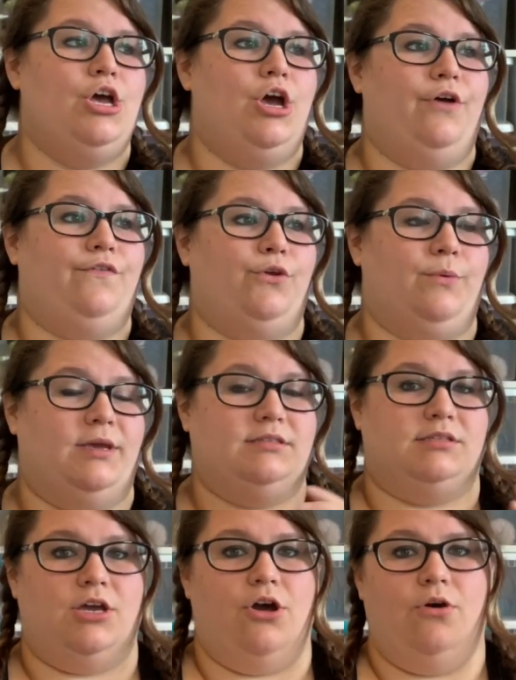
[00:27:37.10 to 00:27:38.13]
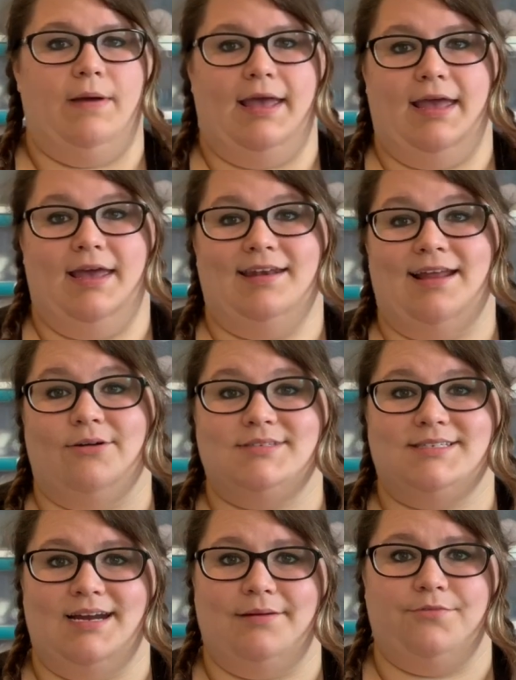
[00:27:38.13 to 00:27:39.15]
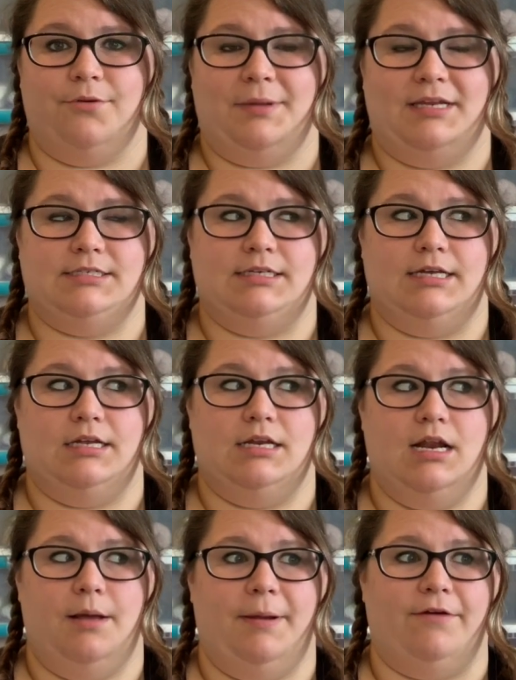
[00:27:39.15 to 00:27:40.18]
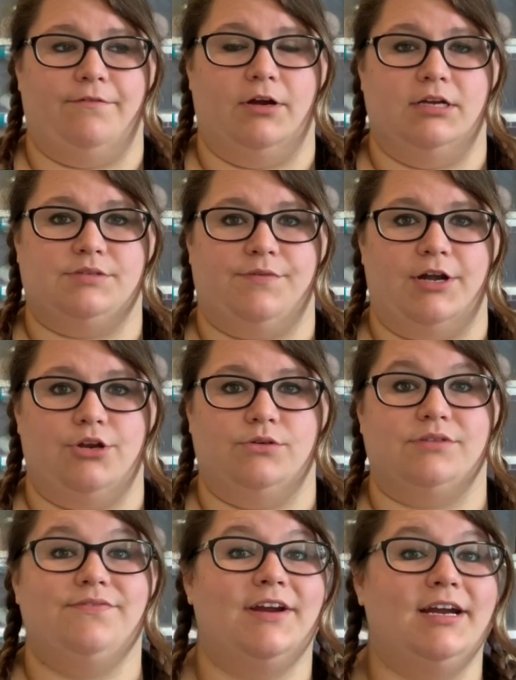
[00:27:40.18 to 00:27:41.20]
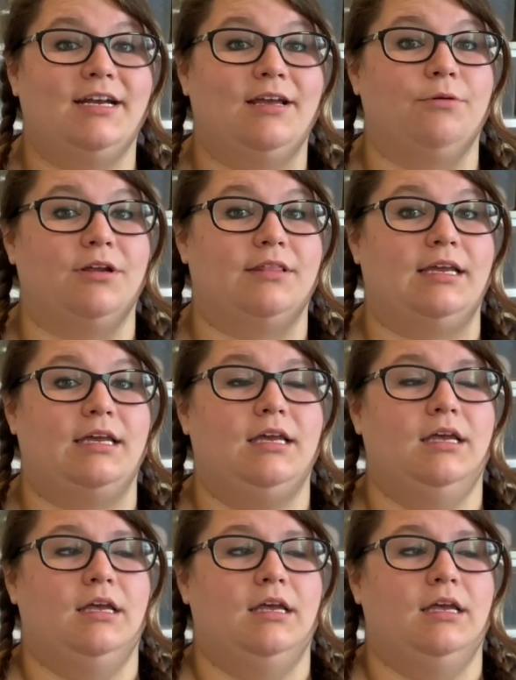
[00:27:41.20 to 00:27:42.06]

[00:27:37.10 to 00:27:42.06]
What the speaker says: a few weeks ago, and now it's time for me to knit a pair for his friend who's very knit worthy.